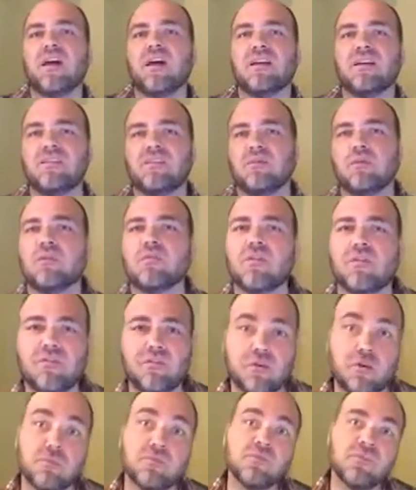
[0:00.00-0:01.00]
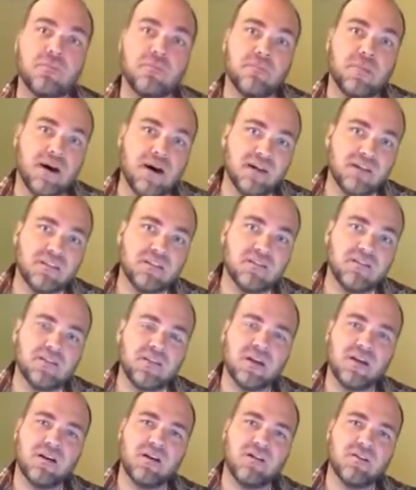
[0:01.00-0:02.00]
and it sort of affirms the bonds of
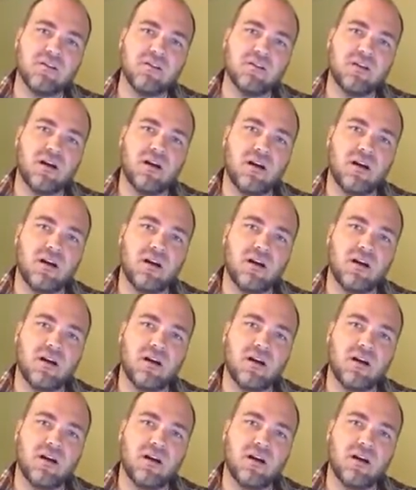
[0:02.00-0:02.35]
their